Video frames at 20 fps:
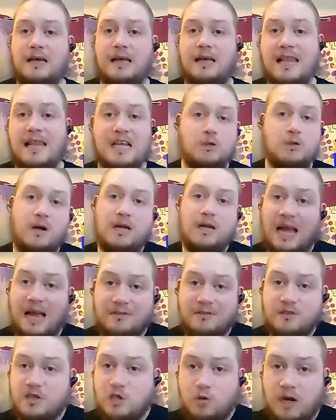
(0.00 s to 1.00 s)
And that's why you
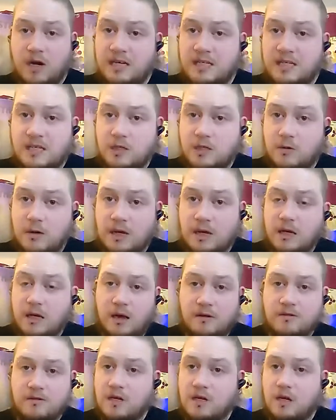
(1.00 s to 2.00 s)
have to train to do it.
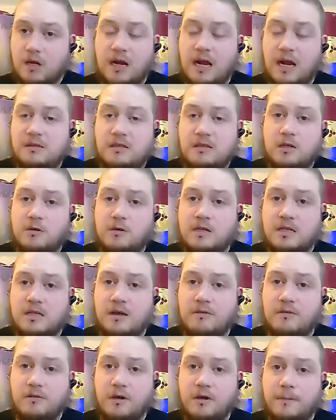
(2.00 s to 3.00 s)
You have to learn how to do it
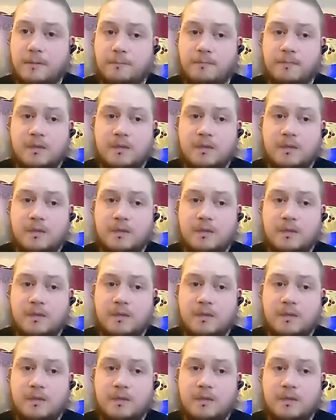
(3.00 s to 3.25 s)
safely.